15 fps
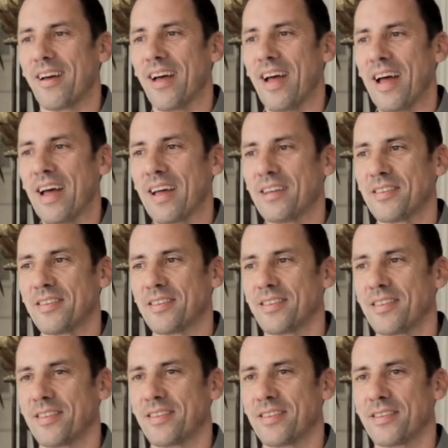and
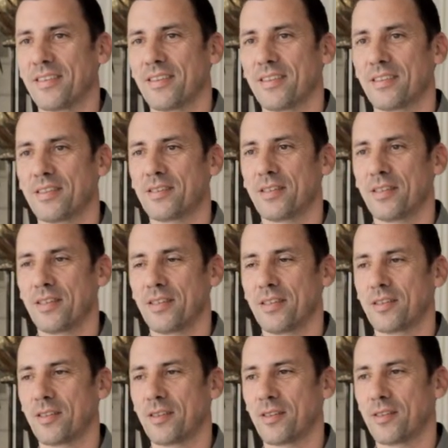
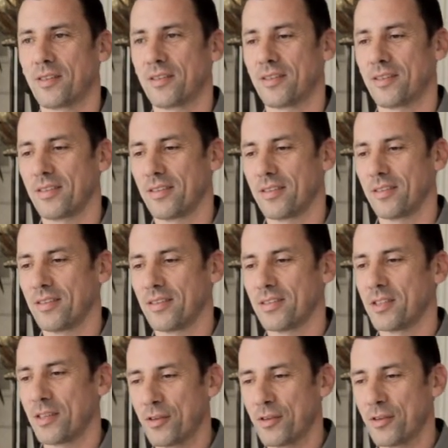to